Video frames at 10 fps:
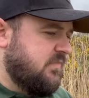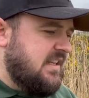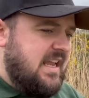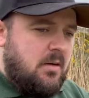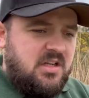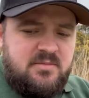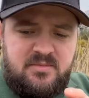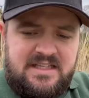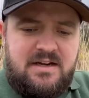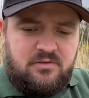Yeah, I'm gonna move
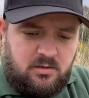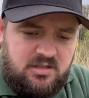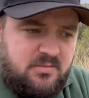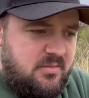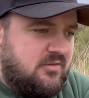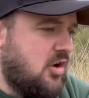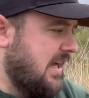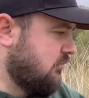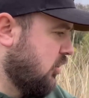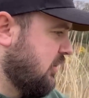my right
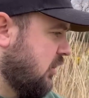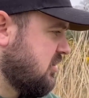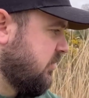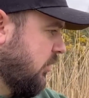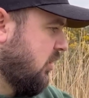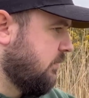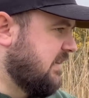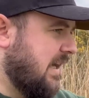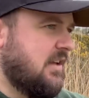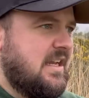hand rod onto the bottom
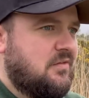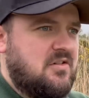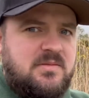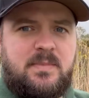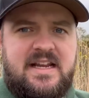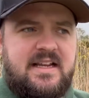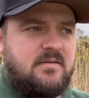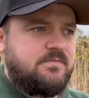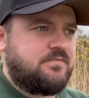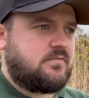down here, throw some bait
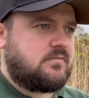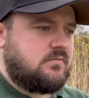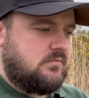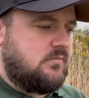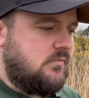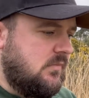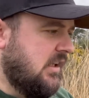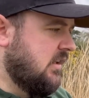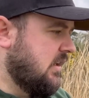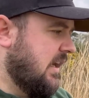in.
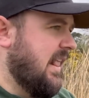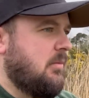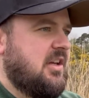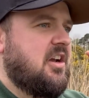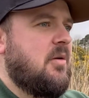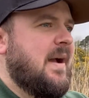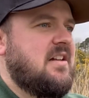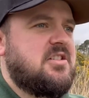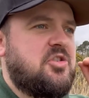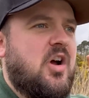And I'm gonna go
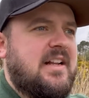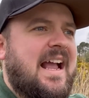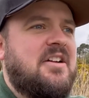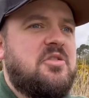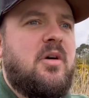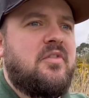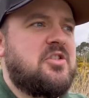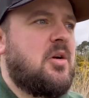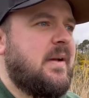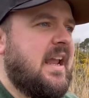back to try and catch them off the
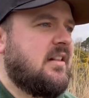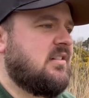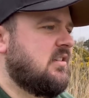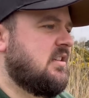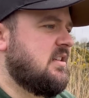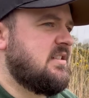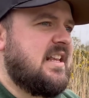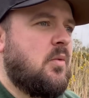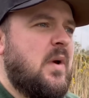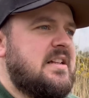top again.
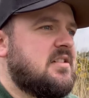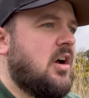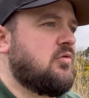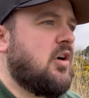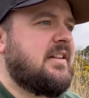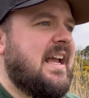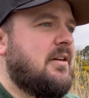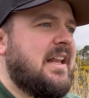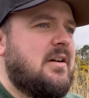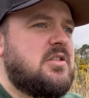Say the wind's died right
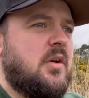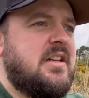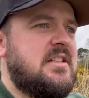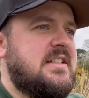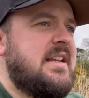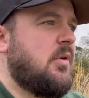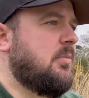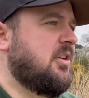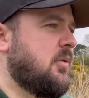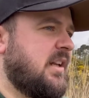down now, so I can see what
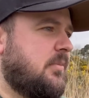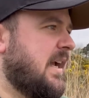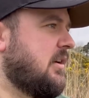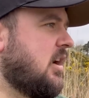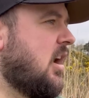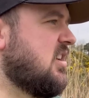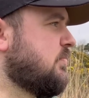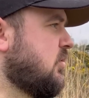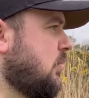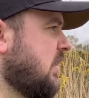I'm doing. I'll be able to
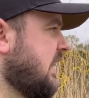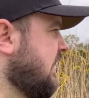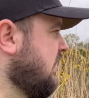cast properly.